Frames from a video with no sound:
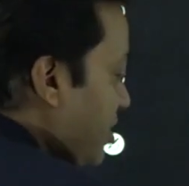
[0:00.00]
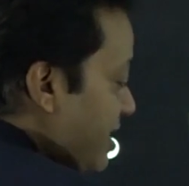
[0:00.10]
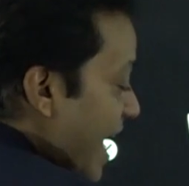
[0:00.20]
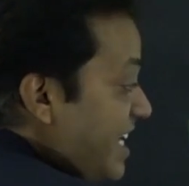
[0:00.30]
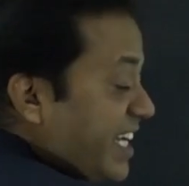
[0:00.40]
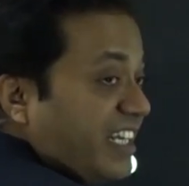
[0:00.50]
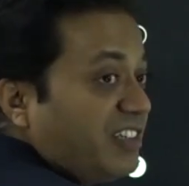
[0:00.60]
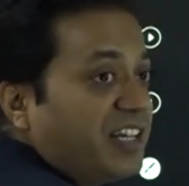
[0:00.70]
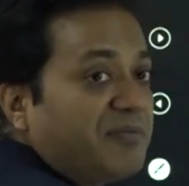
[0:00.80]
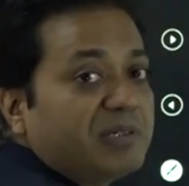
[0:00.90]
psi can
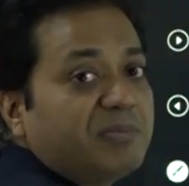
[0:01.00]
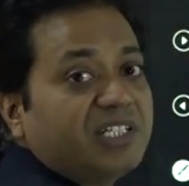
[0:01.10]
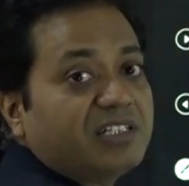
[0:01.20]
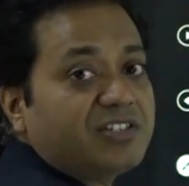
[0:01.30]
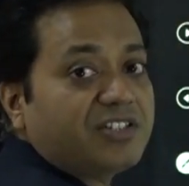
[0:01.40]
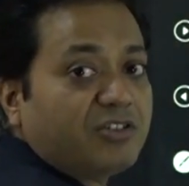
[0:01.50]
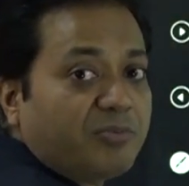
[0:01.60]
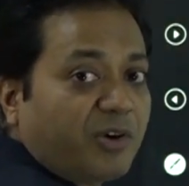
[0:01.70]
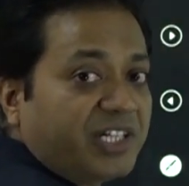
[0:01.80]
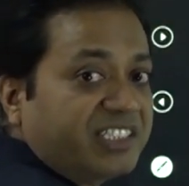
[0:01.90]
never be a 0 point